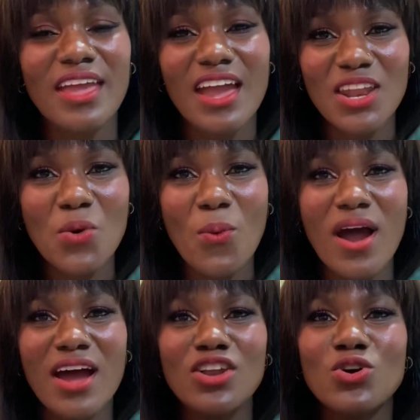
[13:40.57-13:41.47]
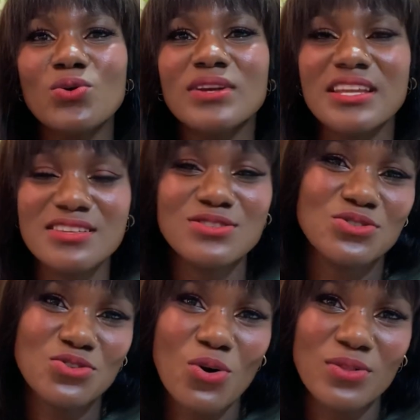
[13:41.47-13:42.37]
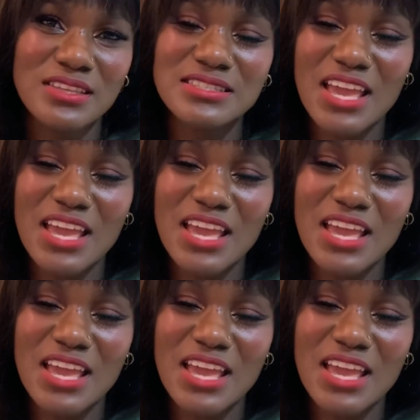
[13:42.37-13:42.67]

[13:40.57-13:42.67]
anyone who needs to know this